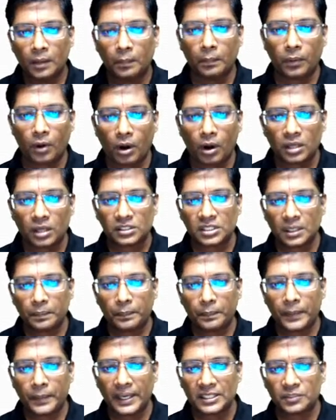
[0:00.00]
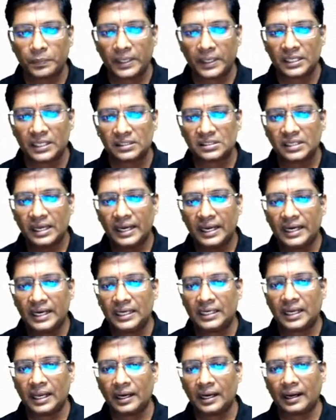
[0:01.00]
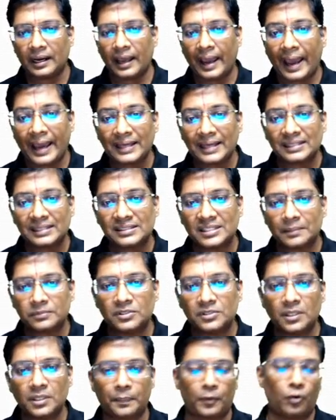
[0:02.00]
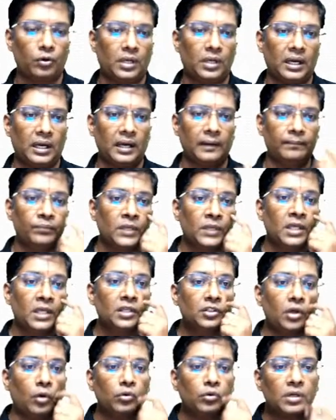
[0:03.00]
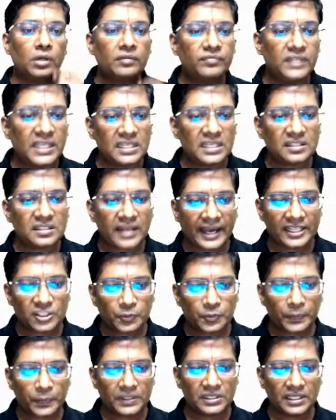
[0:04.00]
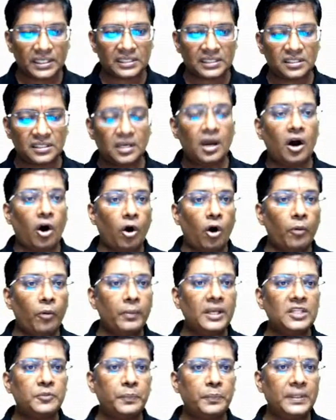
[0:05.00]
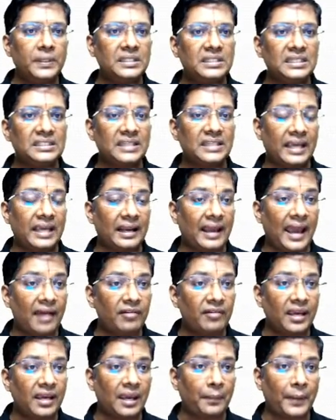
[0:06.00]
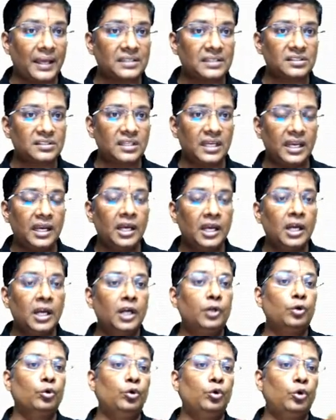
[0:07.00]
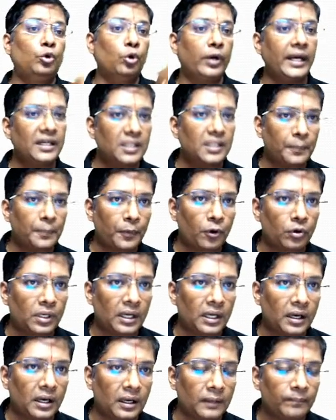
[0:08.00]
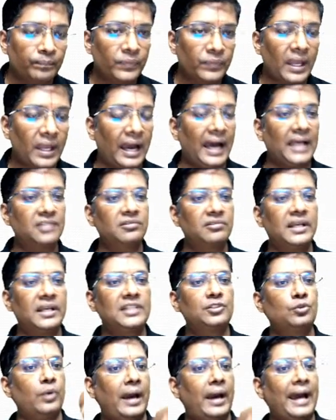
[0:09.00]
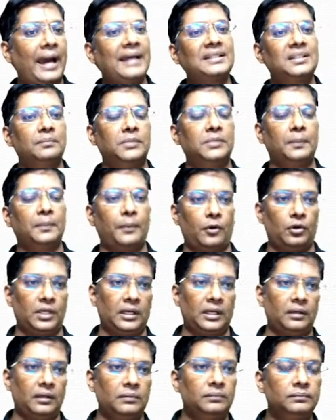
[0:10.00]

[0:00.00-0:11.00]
Bronsted base means it can accept the proton. So out of these 9 species, how many species can have a capacity to donate the proton as well as to accept the proton?